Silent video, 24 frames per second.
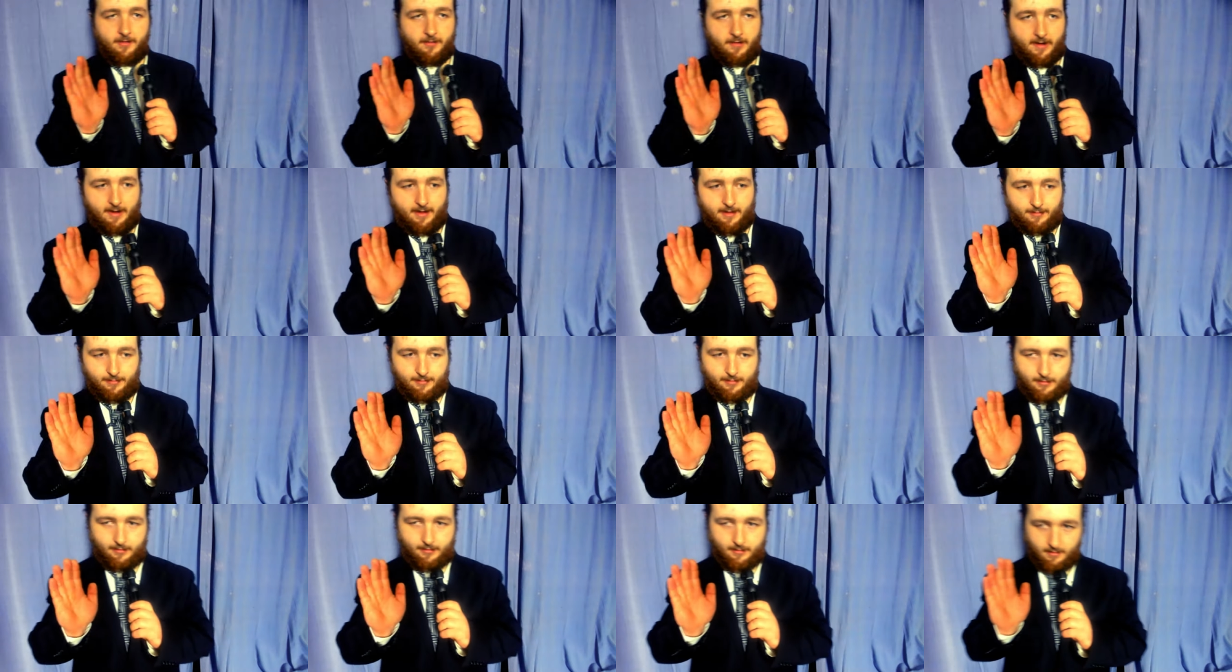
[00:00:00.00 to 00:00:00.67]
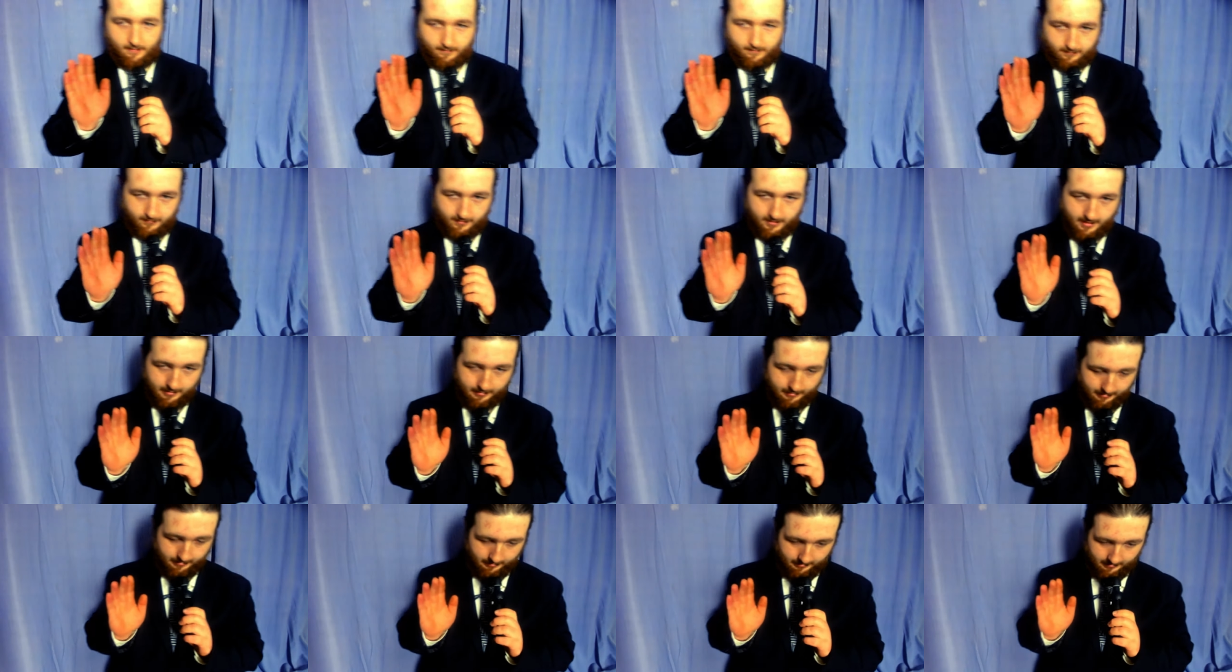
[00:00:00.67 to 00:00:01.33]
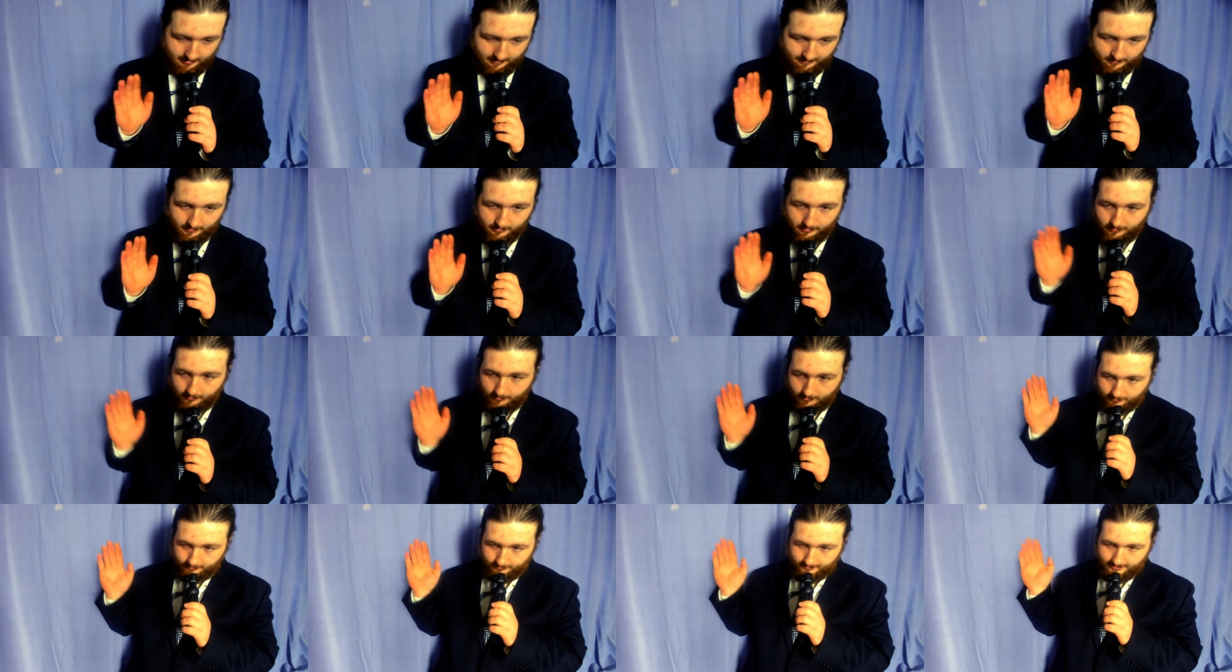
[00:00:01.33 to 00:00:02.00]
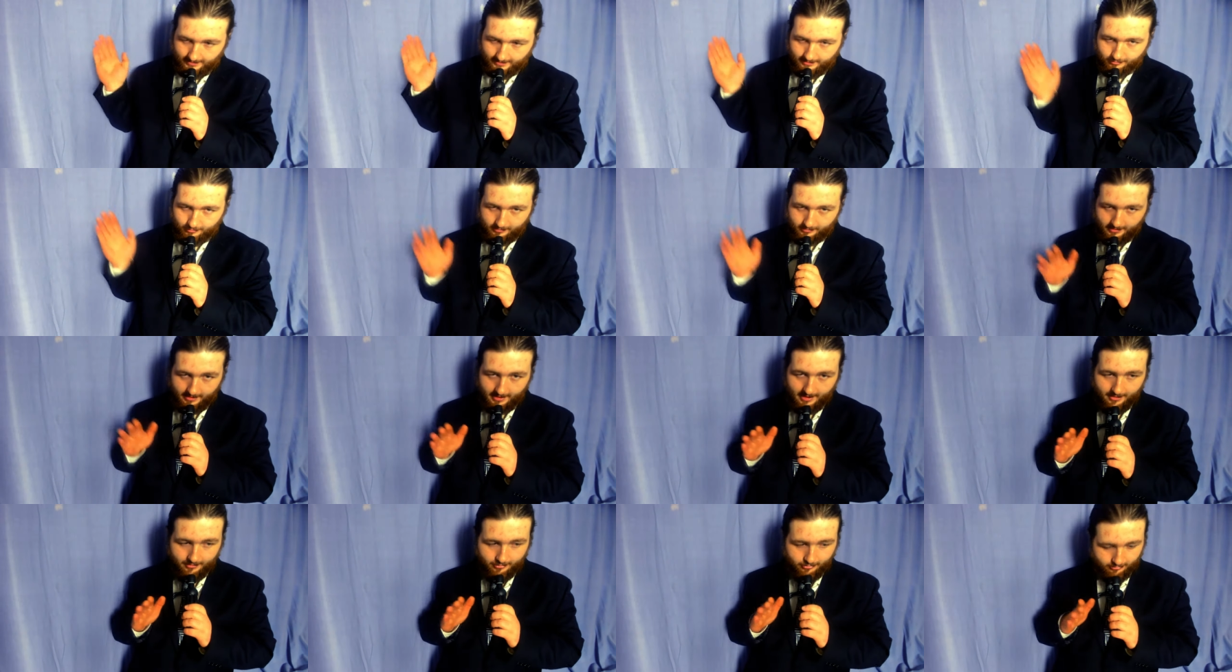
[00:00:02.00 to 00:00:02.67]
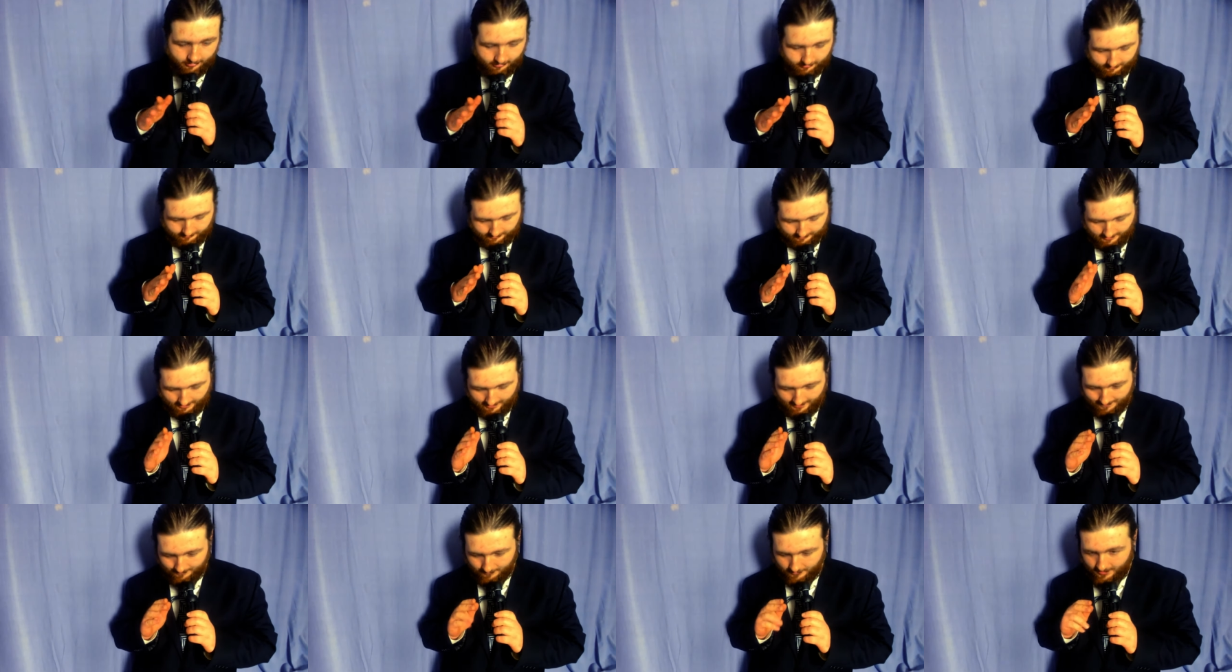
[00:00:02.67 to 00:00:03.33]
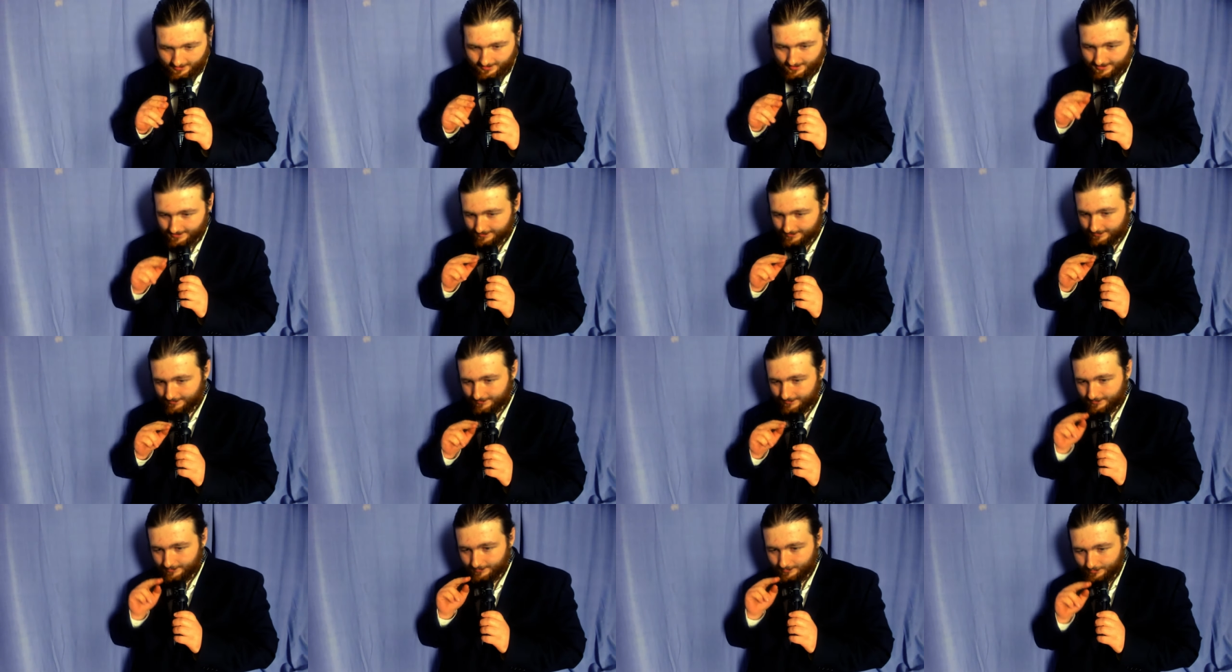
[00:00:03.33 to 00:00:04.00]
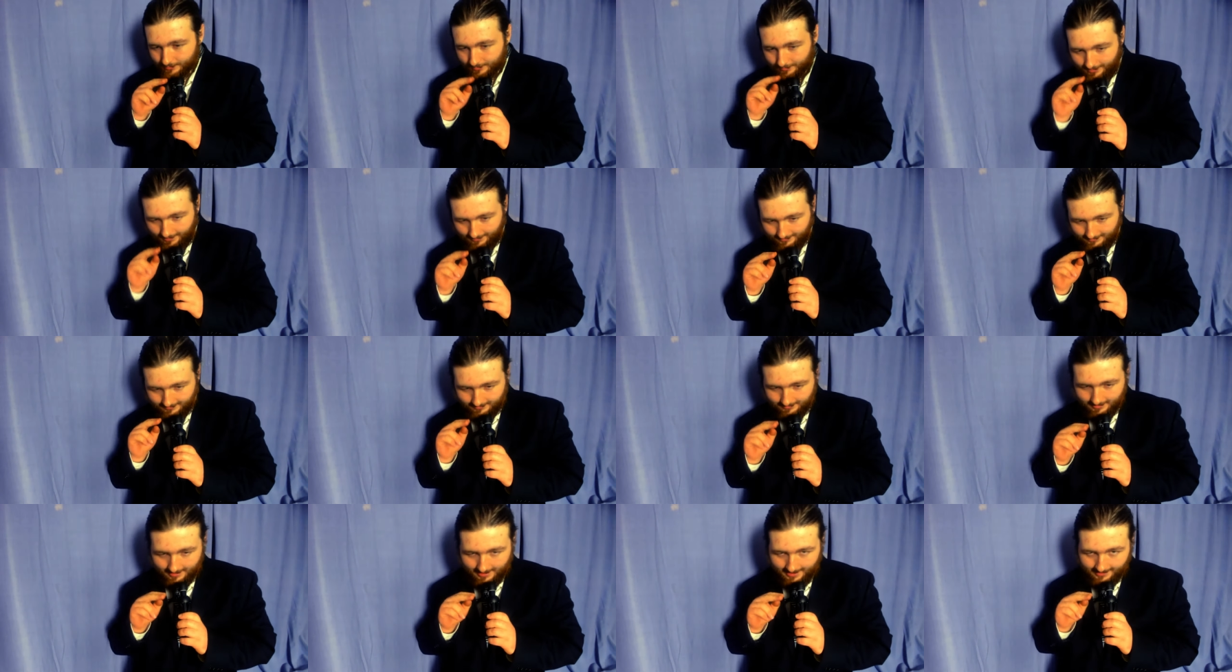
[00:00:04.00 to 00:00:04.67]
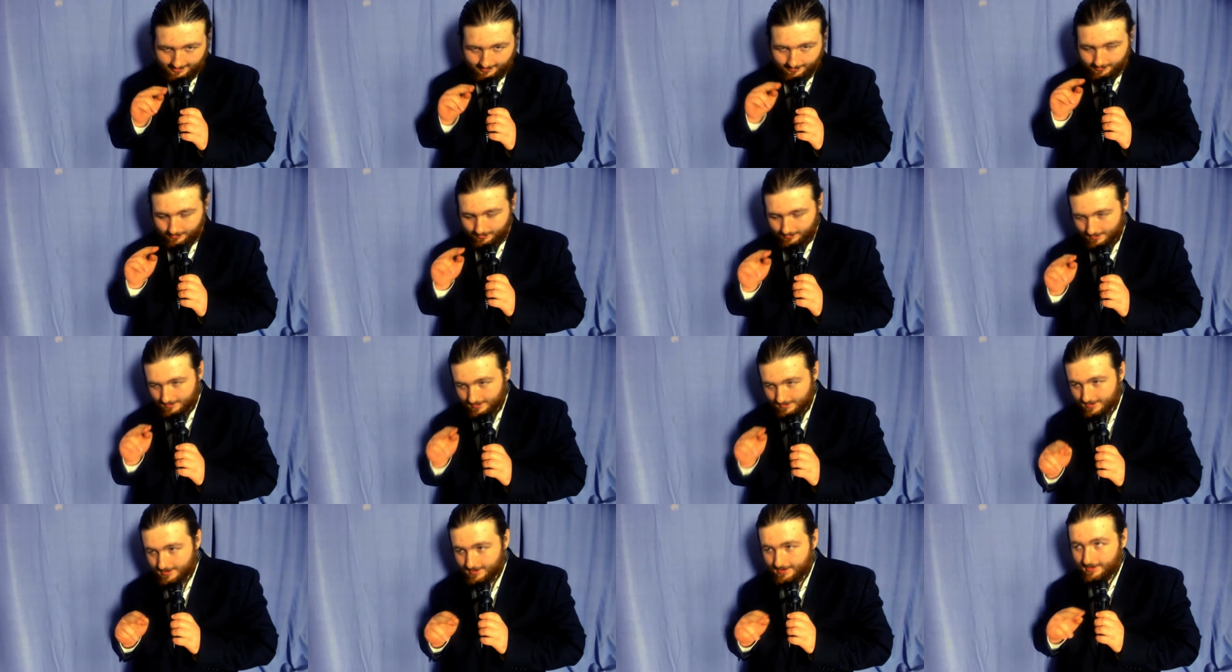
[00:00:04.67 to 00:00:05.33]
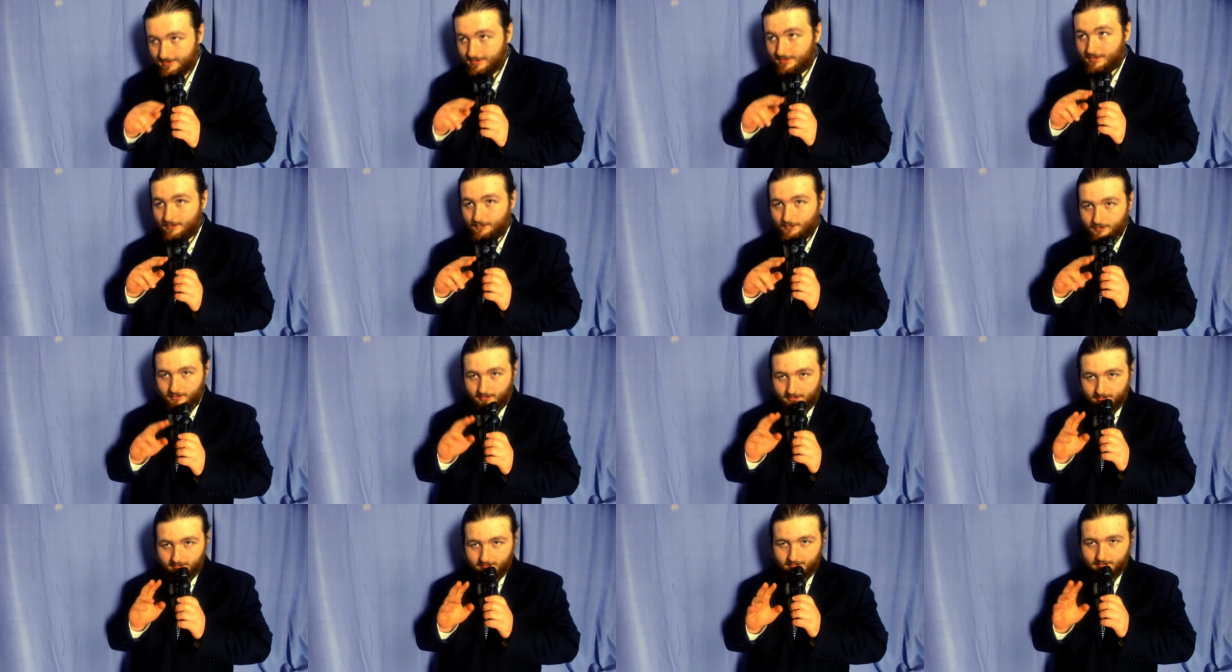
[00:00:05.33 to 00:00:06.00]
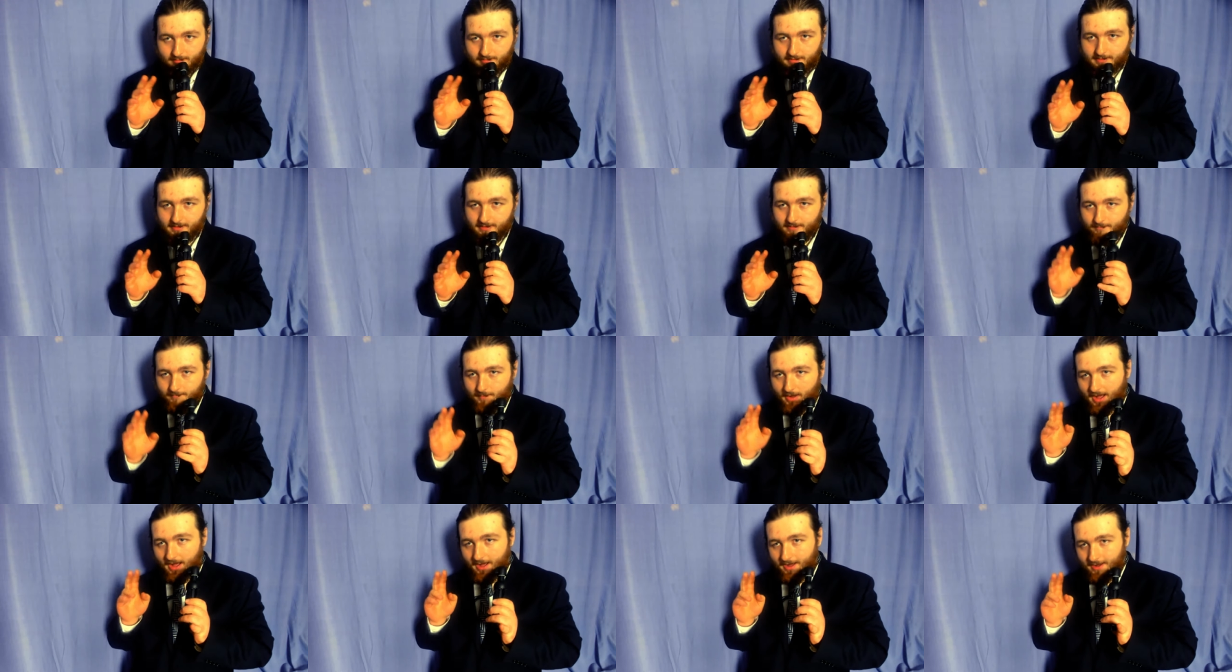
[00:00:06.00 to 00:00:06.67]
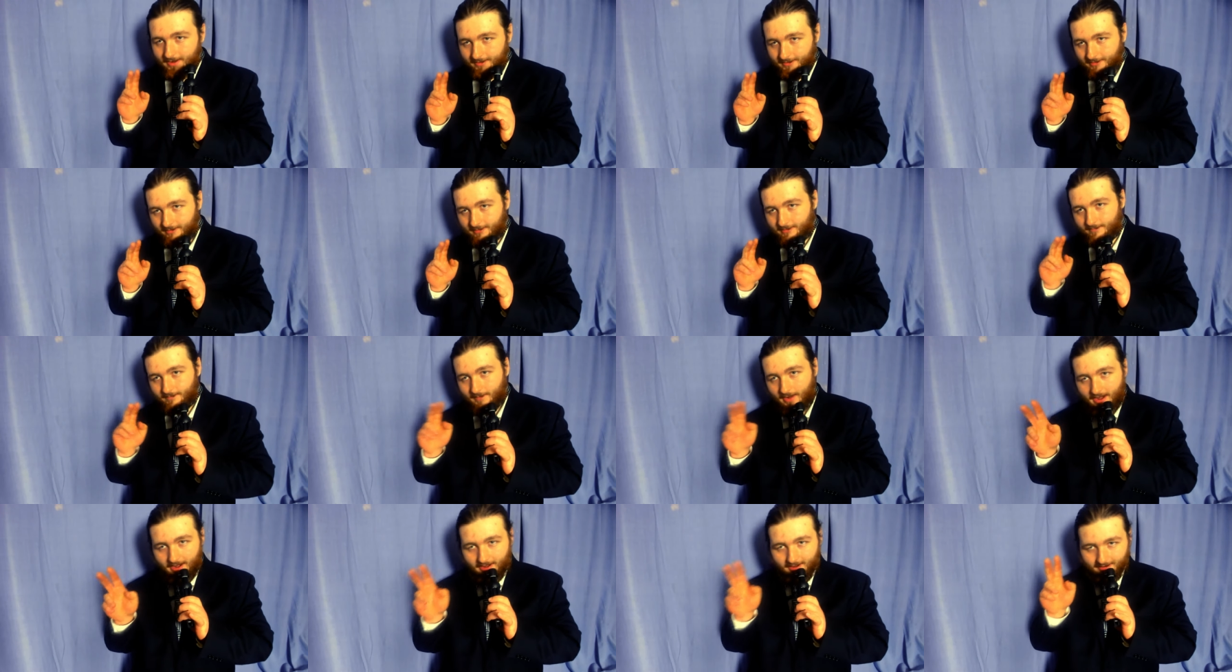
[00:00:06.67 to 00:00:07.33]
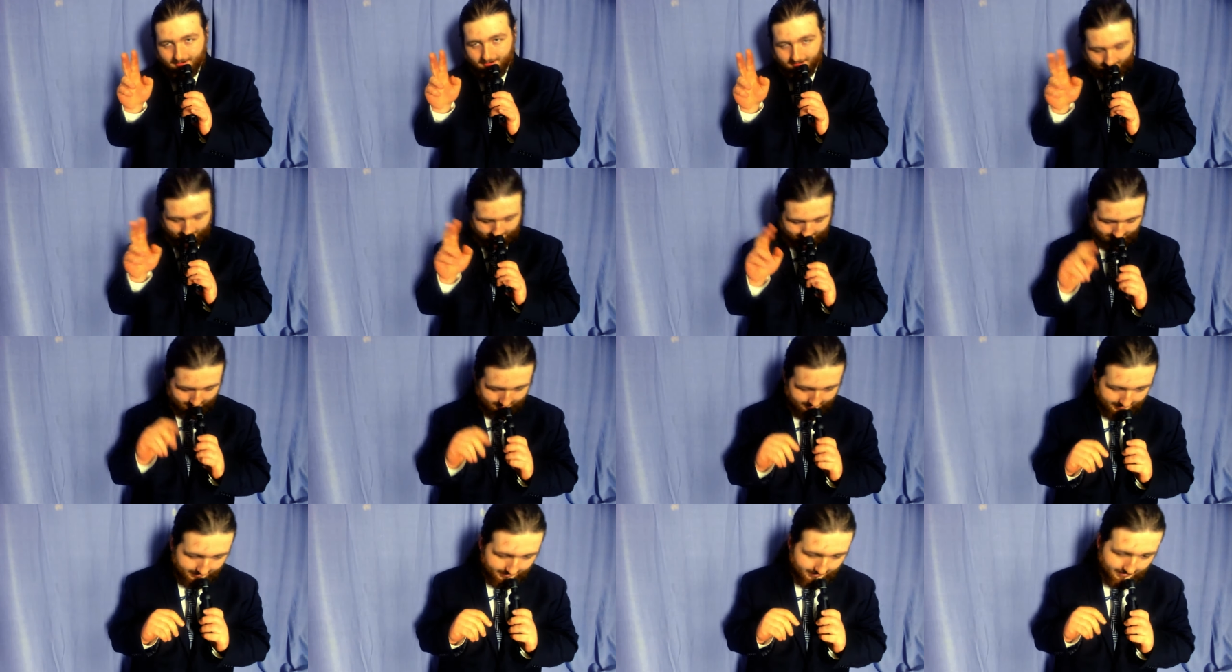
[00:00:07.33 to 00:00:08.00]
Crazy stuff, crazy stuff. This old educational game, right? And you select the text and you get the words, you know, boggle, boggle.